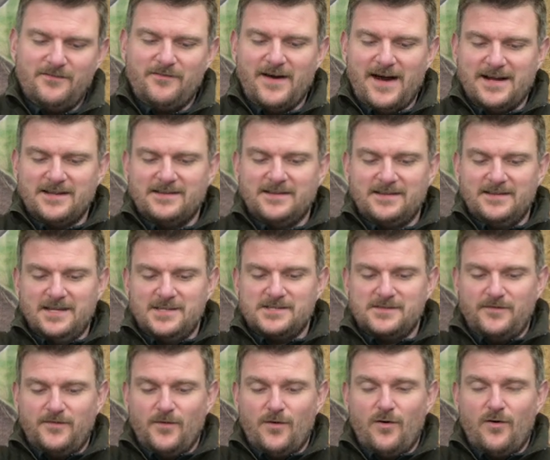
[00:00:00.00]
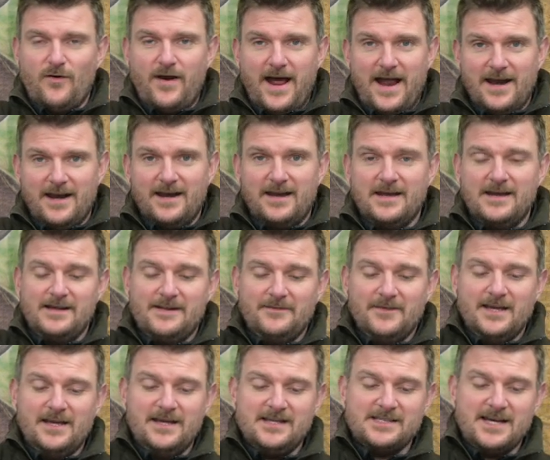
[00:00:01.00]
fact that this fore end
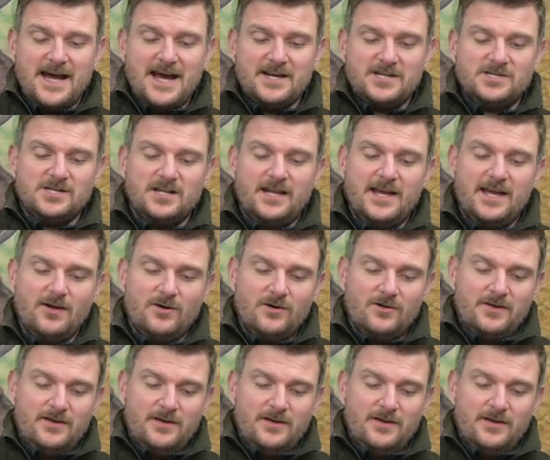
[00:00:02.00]
is actually, or